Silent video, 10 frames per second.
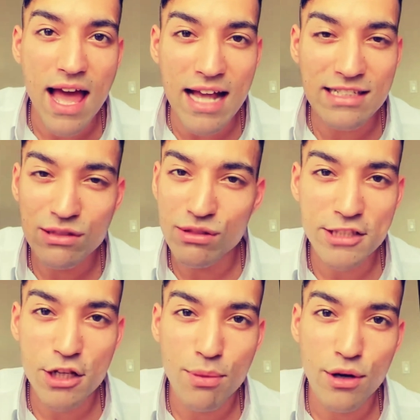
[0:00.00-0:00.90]
As soon
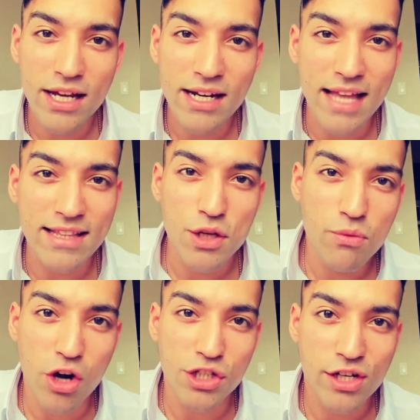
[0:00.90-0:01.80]
as you put it and then you
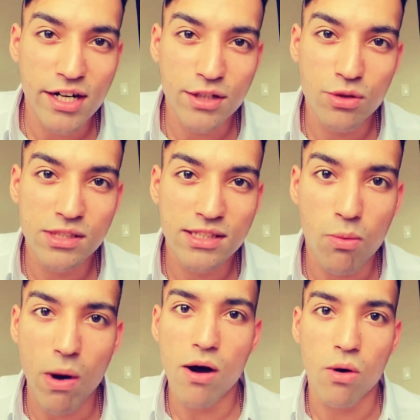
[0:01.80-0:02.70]
wash your hair, you will see,
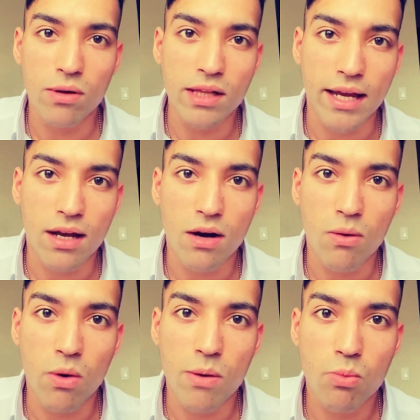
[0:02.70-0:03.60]
wow, like
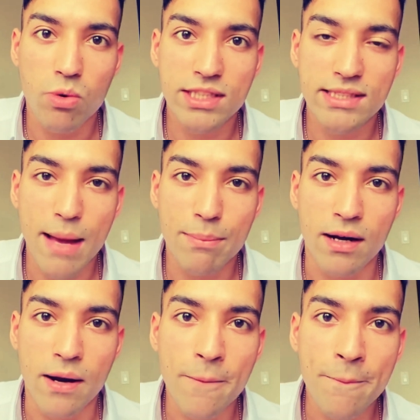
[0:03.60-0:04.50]
what just happened?